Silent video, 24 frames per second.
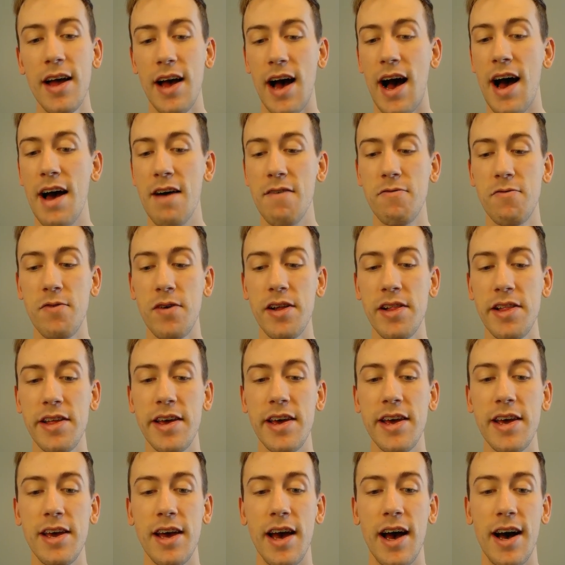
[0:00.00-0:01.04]
I've
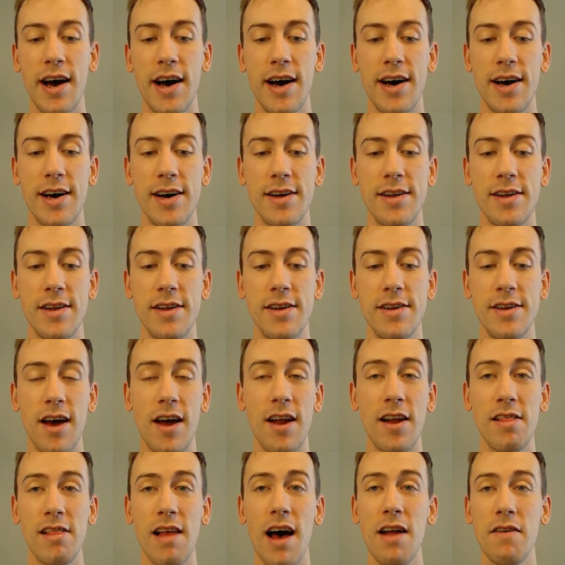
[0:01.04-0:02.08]
really done
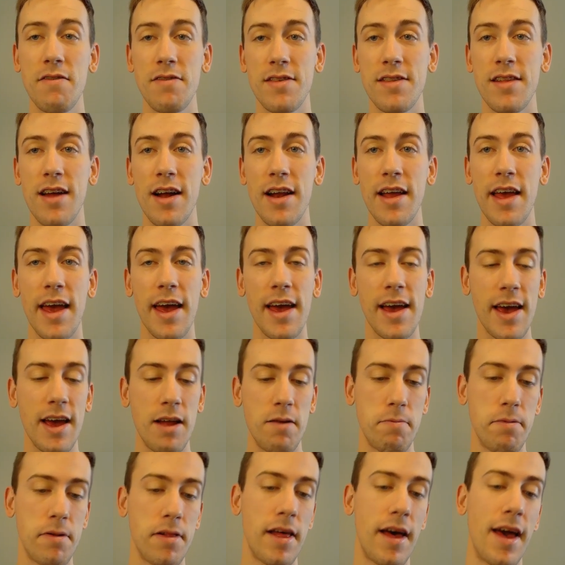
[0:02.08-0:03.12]
a lot of studying
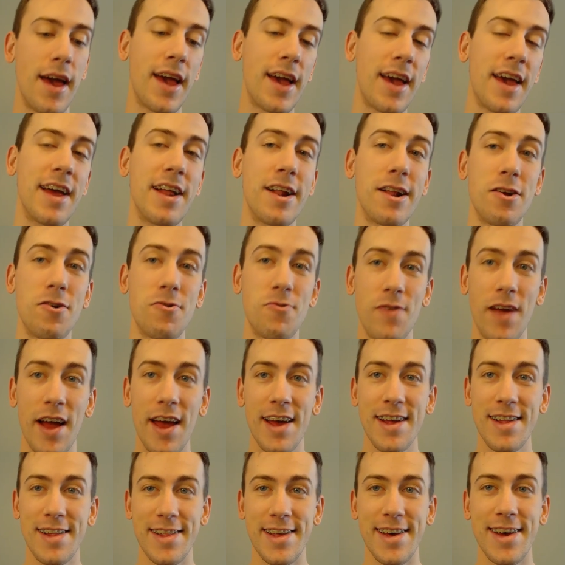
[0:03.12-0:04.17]
and playing in
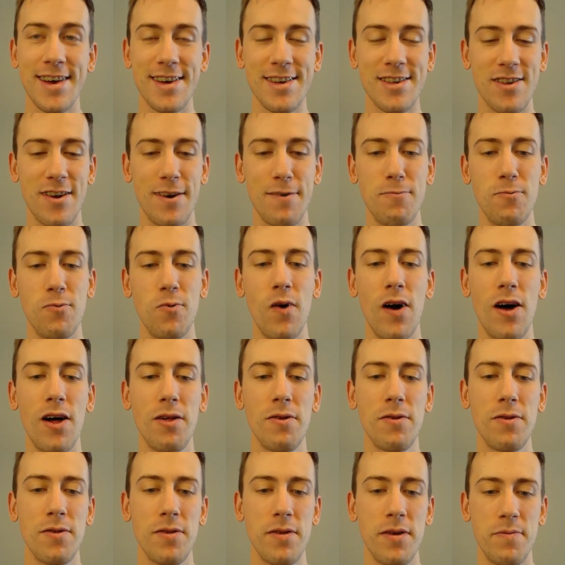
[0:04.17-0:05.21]
Great League, so I'm
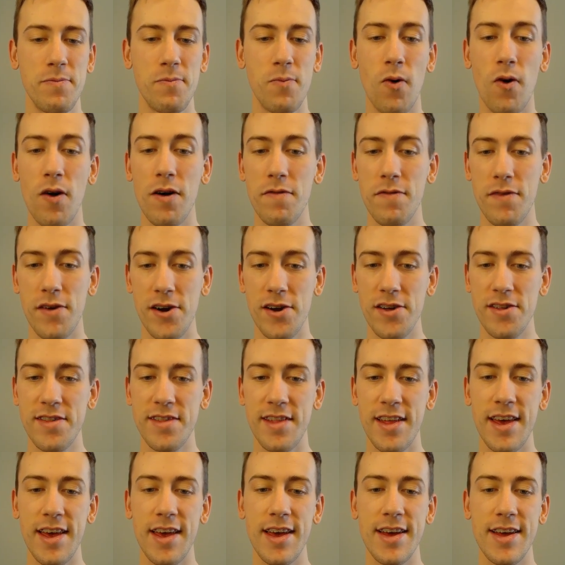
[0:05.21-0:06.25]
well more
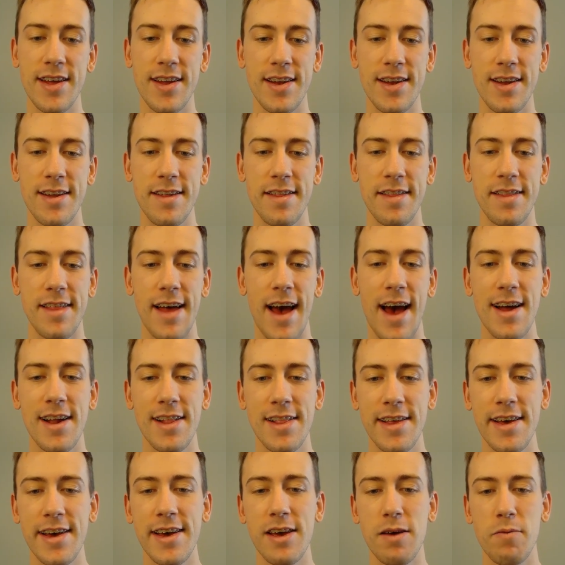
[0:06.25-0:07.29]
versed in that
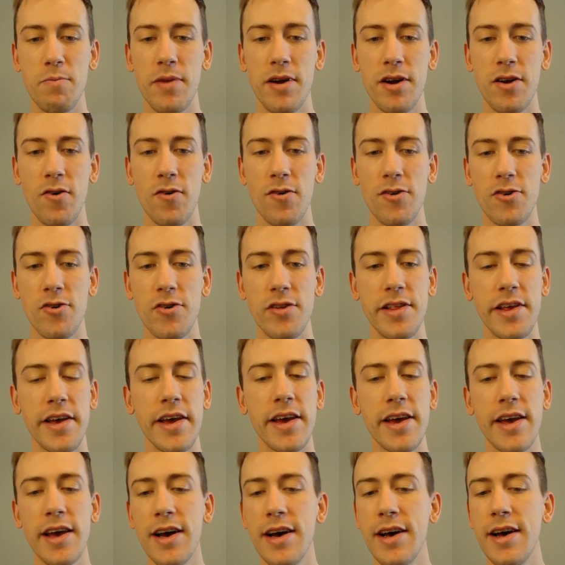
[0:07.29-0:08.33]
league compared to Ultra
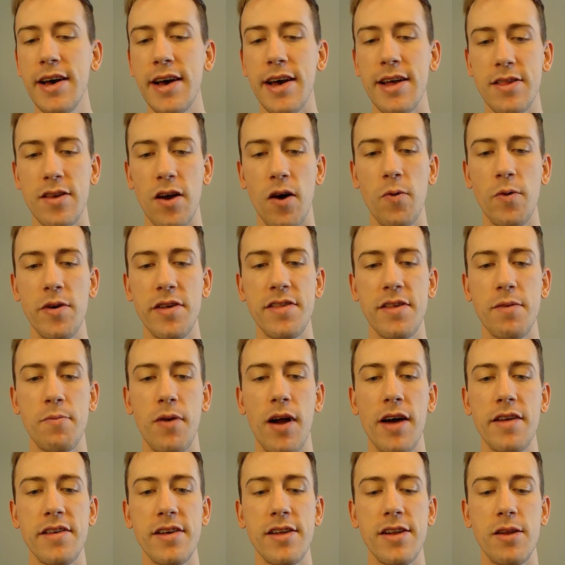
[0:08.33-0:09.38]
League. It's always
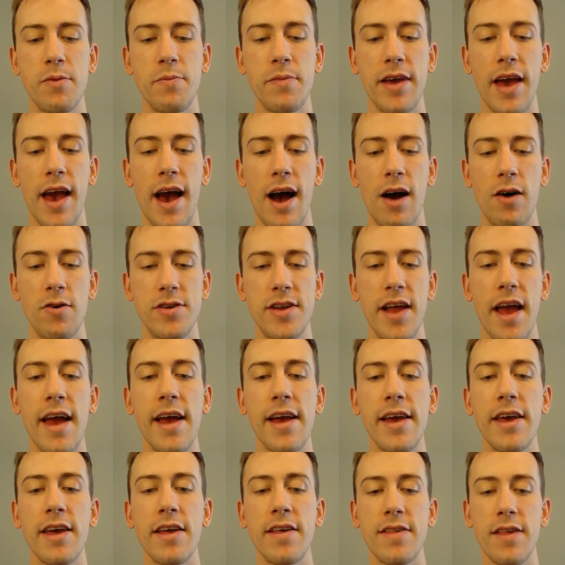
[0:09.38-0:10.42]
surprising to me how
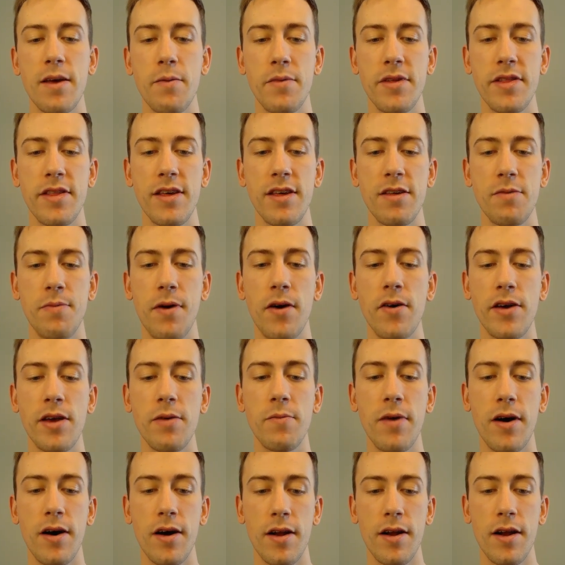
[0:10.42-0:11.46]
tanky some of these
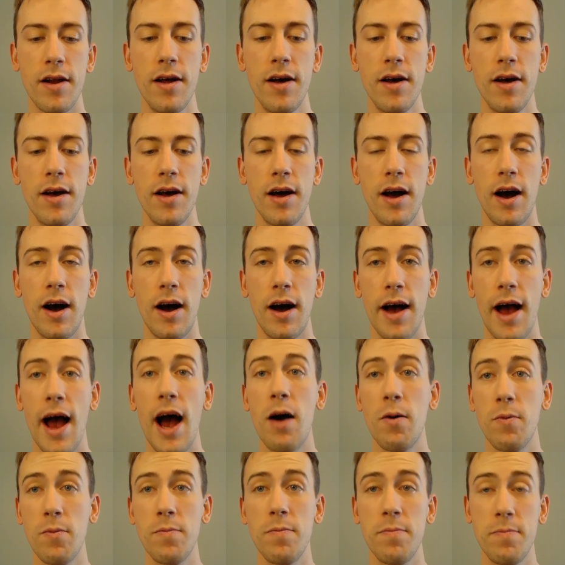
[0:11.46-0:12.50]
Pokemon,
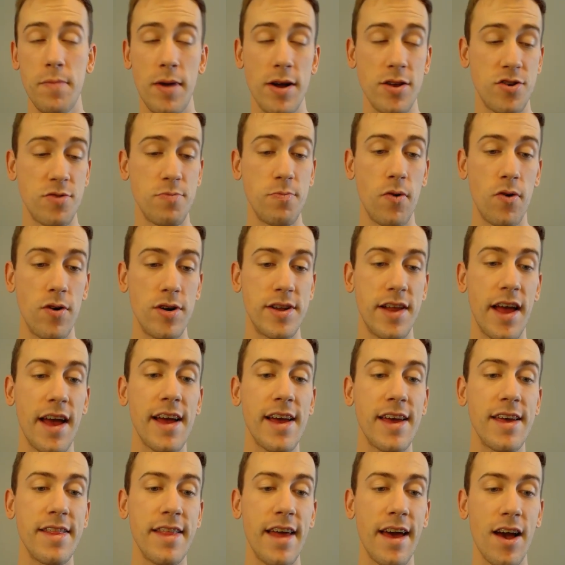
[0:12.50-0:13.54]
how much more
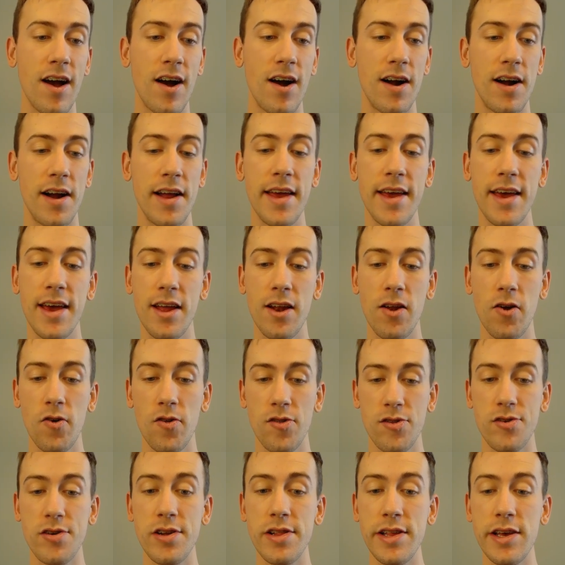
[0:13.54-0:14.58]
tanky they are in
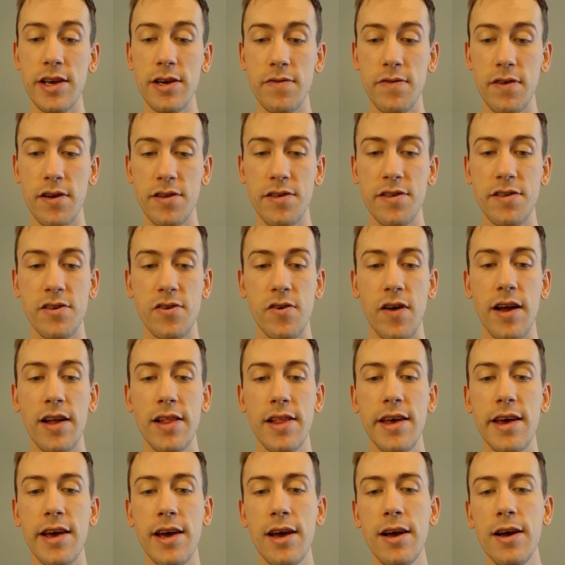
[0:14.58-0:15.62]
Ultra League versus Great
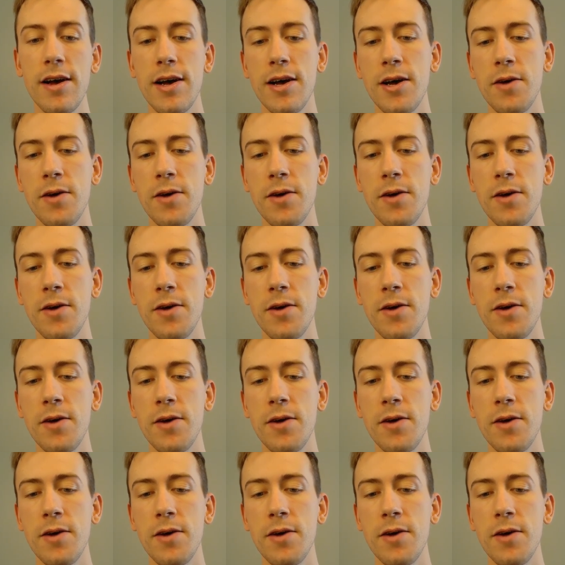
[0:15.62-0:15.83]
League.